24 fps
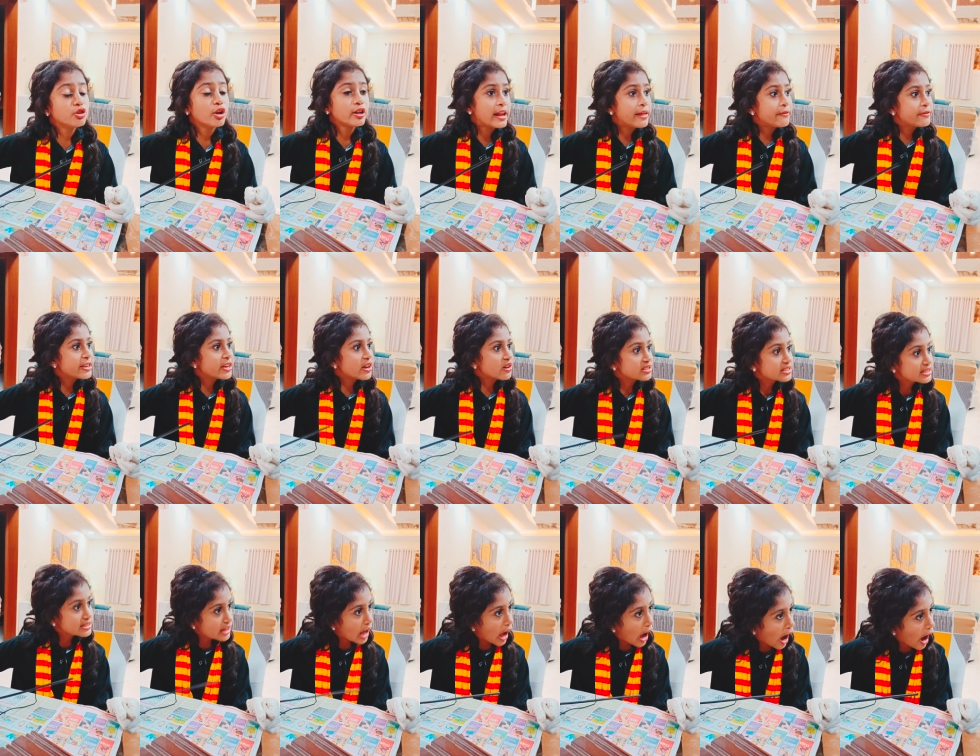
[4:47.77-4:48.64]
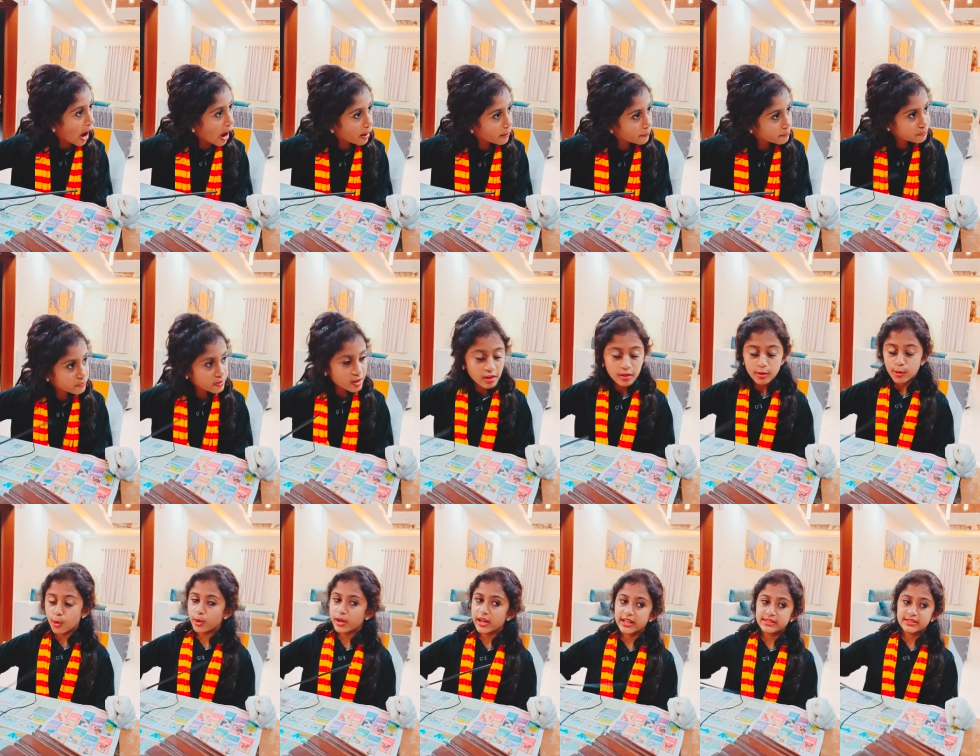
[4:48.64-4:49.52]
not Leviosa.
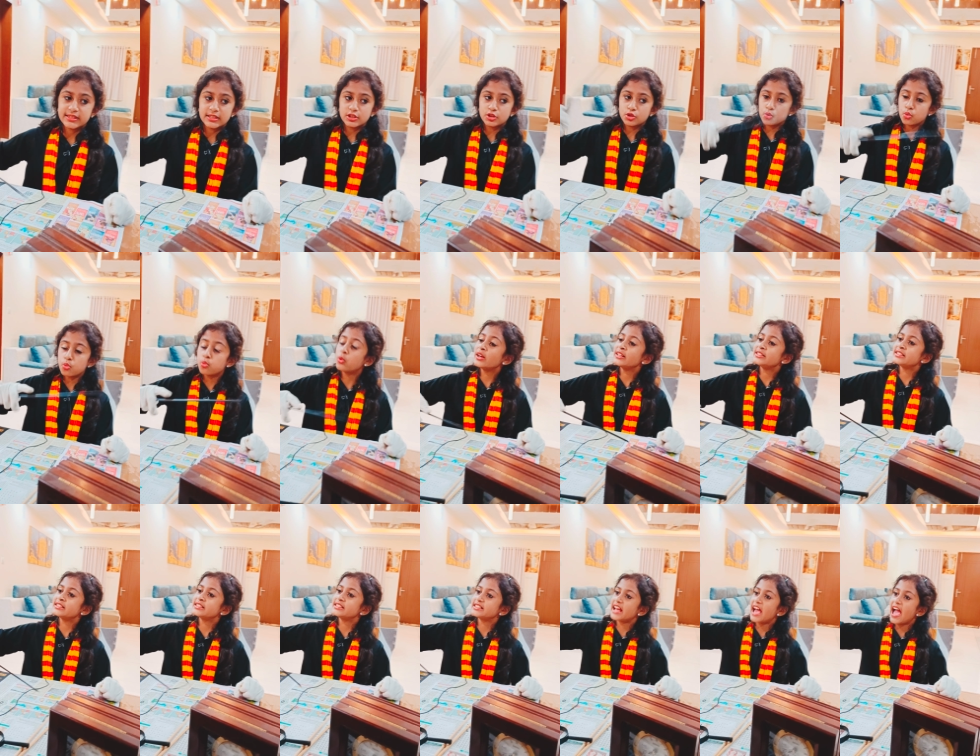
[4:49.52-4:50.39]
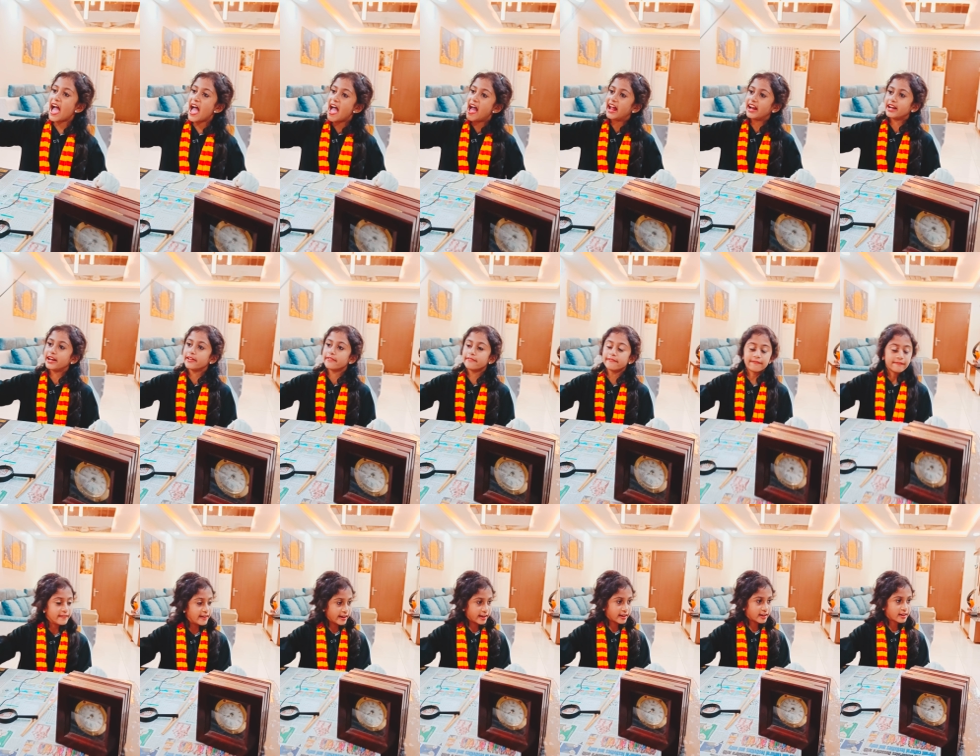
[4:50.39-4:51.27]
It's a twist and
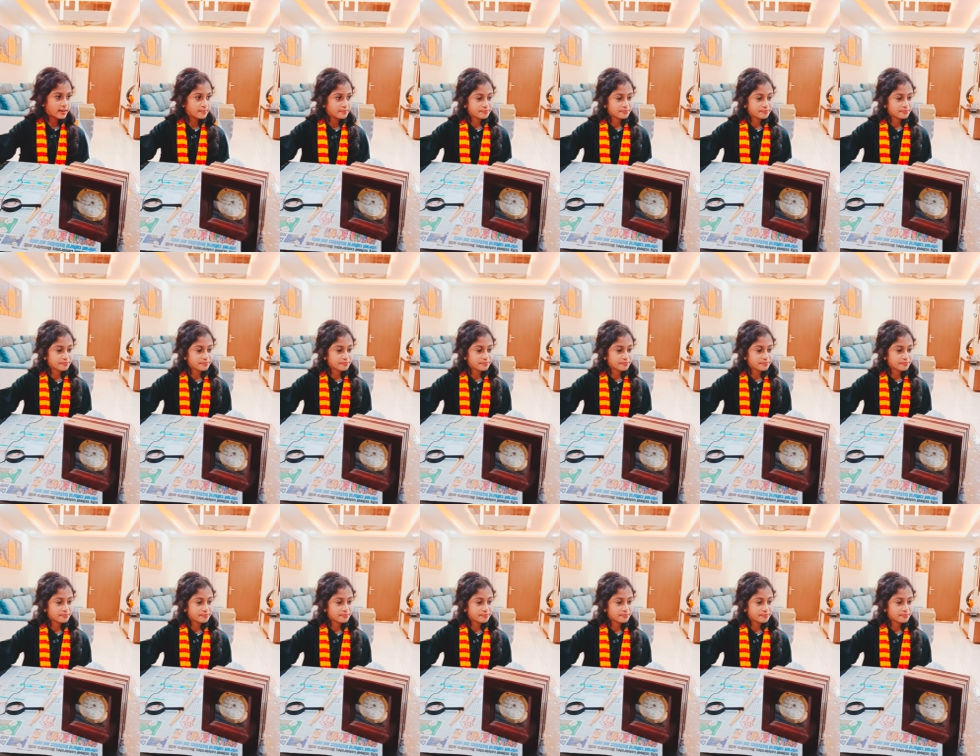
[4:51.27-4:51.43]
flick.